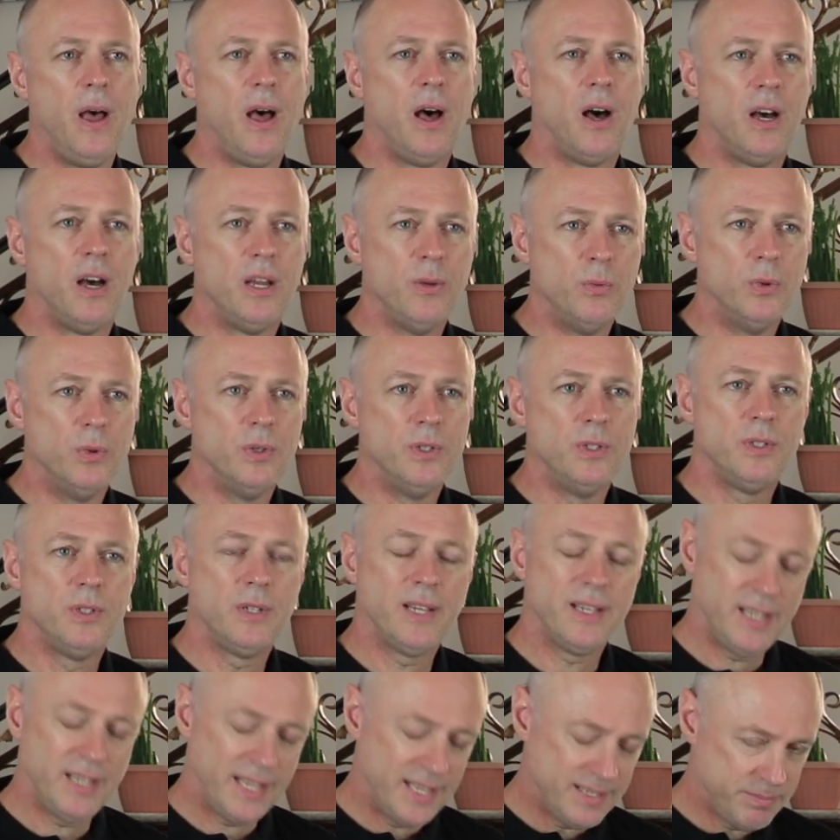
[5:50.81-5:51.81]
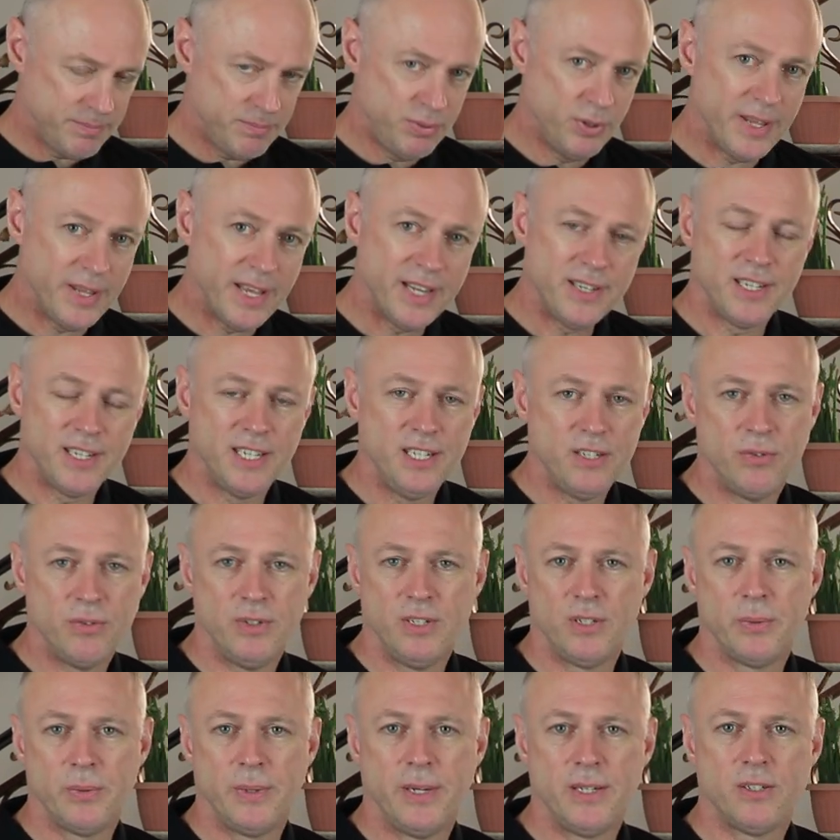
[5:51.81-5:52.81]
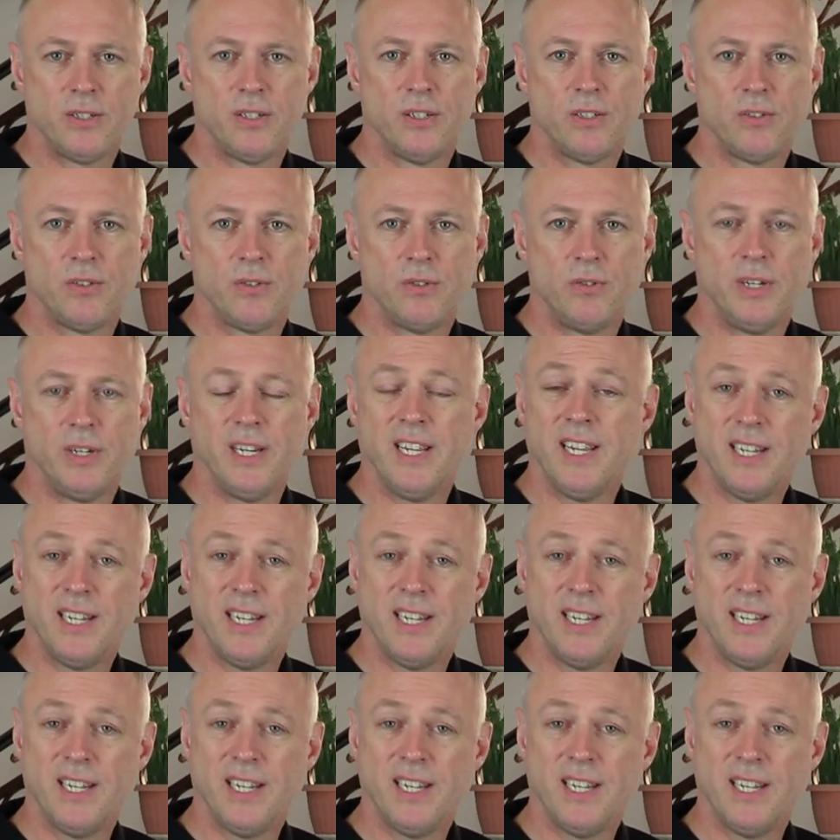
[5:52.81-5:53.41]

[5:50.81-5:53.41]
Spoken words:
I would put that data into Ancestry.